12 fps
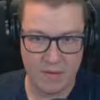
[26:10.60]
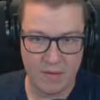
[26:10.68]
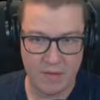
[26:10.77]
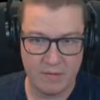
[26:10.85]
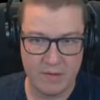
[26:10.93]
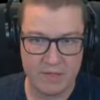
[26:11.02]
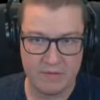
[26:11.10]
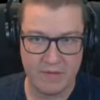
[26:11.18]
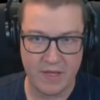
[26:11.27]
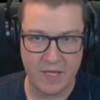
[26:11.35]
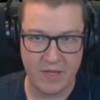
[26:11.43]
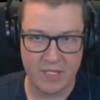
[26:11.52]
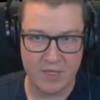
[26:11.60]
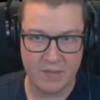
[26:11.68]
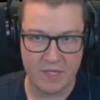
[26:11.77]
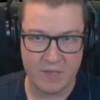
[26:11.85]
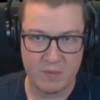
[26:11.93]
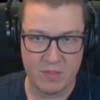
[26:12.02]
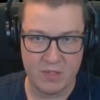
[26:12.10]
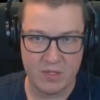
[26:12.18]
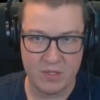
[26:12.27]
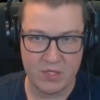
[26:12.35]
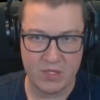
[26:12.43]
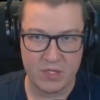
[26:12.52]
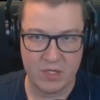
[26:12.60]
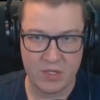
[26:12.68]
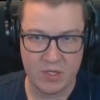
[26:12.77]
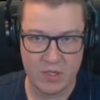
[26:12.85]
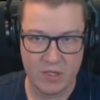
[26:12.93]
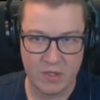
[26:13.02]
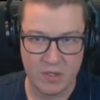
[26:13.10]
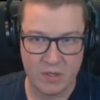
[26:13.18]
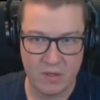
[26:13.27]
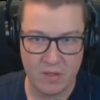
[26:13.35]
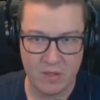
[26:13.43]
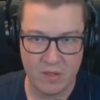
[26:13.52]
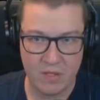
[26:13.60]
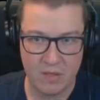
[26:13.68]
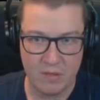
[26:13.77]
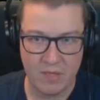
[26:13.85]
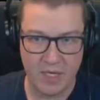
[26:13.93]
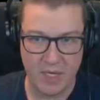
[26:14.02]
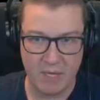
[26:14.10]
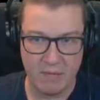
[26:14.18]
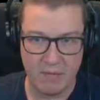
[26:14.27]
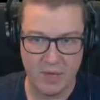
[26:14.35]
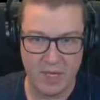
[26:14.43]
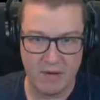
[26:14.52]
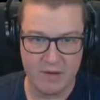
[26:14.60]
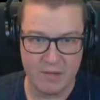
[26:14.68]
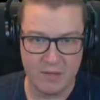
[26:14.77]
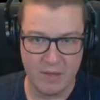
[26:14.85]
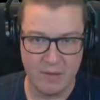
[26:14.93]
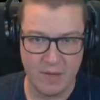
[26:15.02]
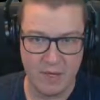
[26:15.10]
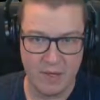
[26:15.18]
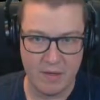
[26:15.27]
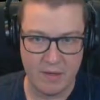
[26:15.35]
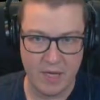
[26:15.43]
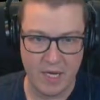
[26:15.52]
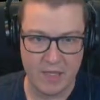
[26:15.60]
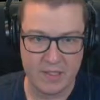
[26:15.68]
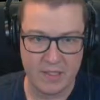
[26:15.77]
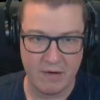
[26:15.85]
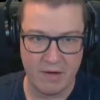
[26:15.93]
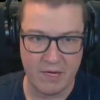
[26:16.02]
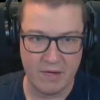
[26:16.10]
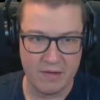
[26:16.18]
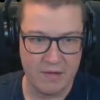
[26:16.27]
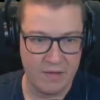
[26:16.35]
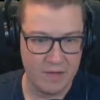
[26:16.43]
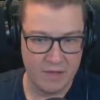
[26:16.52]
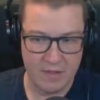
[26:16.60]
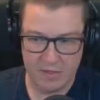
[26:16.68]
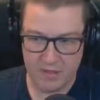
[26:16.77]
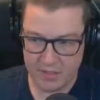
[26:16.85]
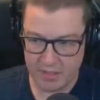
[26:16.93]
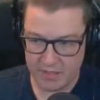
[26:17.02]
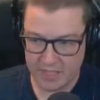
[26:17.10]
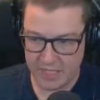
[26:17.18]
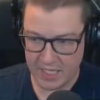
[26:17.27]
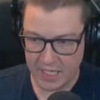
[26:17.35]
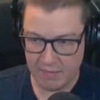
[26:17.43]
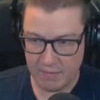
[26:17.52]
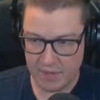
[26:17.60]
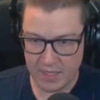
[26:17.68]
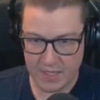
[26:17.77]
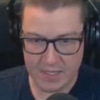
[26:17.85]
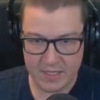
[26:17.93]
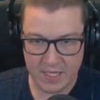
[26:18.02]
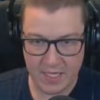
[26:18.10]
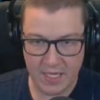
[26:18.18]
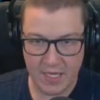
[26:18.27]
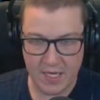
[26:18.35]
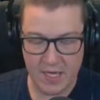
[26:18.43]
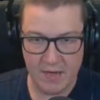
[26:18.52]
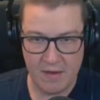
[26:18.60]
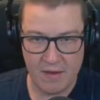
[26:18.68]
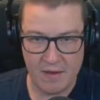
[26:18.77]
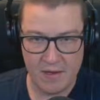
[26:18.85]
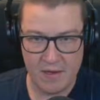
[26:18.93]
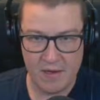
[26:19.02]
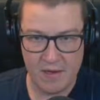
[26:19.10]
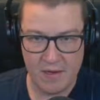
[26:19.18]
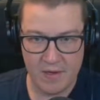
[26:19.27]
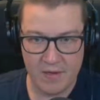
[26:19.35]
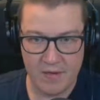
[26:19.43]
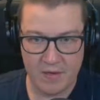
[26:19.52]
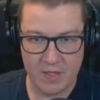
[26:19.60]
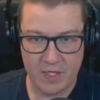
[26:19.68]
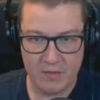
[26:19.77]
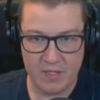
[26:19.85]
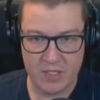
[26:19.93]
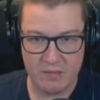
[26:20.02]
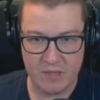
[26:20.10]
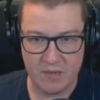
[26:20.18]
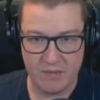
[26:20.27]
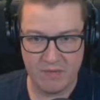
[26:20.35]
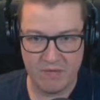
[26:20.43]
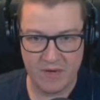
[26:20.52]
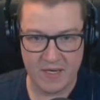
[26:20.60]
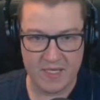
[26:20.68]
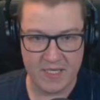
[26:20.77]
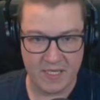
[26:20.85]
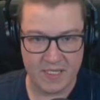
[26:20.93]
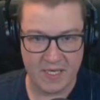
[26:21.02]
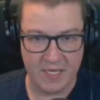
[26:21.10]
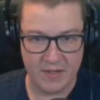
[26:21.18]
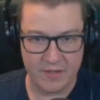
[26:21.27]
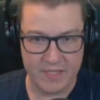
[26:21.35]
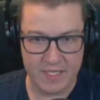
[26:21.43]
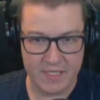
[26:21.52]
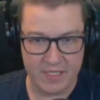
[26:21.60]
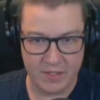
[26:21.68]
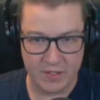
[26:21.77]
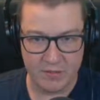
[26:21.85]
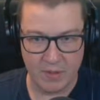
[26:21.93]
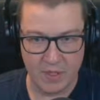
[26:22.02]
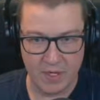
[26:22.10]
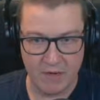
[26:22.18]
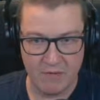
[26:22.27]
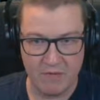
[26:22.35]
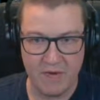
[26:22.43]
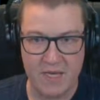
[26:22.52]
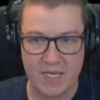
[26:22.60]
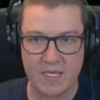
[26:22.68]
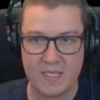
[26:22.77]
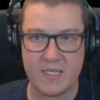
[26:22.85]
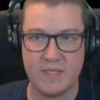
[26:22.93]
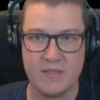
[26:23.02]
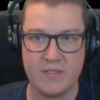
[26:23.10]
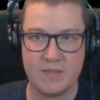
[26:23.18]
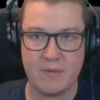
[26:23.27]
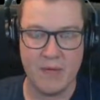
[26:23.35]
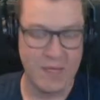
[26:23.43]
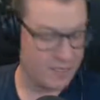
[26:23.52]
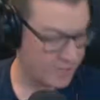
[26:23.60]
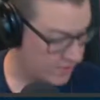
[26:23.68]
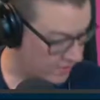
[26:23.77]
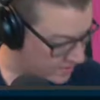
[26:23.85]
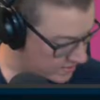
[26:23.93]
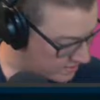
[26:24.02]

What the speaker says: reason for that not to be a sponge. And we can get one there as well, why not? Okay, sorry. Sorry team. Let's could do with somebody with fixing skills, that's a good one, and feeding skills as well, that's good.